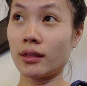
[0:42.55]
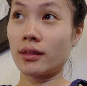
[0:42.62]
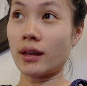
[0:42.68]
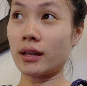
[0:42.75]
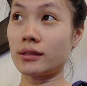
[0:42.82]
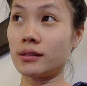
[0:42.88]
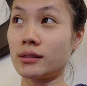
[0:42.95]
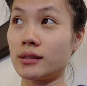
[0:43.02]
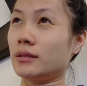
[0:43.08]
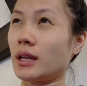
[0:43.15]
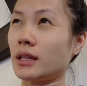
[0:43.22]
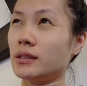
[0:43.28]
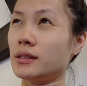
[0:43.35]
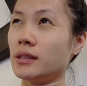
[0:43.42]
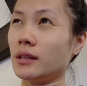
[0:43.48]
that's the,
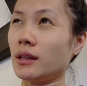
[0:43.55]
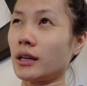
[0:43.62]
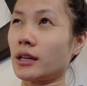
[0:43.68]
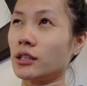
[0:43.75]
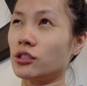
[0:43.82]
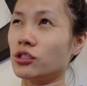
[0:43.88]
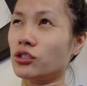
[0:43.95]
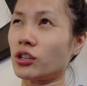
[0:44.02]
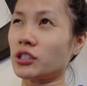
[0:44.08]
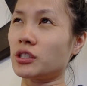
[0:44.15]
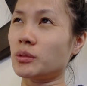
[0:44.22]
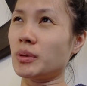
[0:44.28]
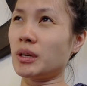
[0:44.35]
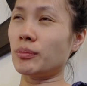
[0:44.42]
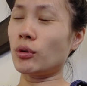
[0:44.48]
that's the like
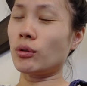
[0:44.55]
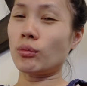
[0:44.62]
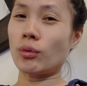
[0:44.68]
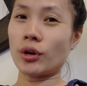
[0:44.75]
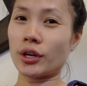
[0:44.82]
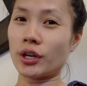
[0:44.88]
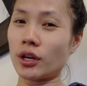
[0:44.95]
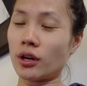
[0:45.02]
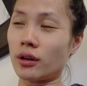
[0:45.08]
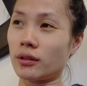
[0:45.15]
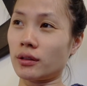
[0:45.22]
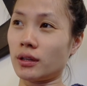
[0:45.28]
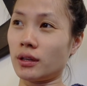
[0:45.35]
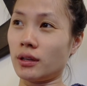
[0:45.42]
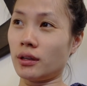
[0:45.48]
construction people working
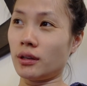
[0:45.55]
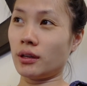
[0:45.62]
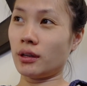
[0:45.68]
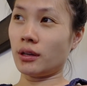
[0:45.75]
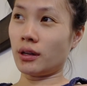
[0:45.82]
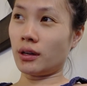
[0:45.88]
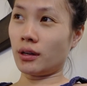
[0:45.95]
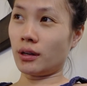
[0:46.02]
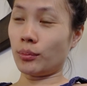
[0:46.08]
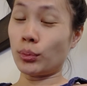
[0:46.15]
on the uh,